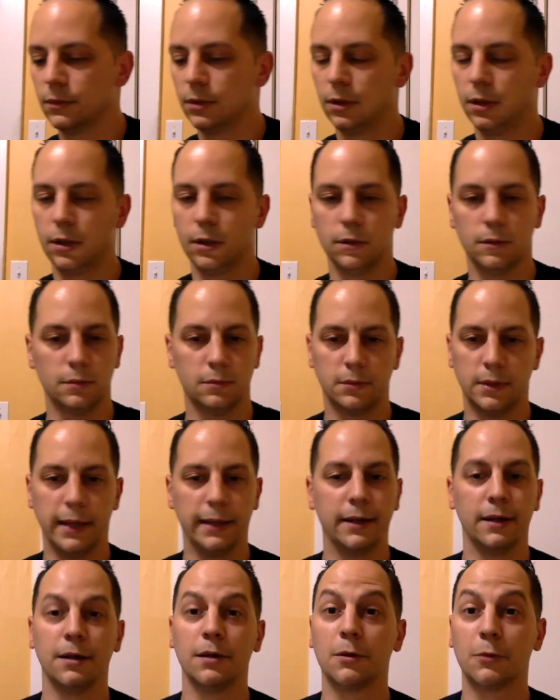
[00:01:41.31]
they
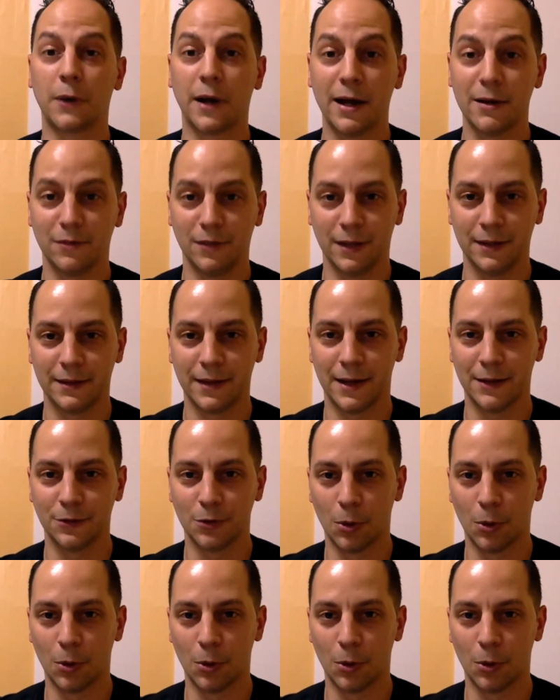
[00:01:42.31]
didn't arrive like that.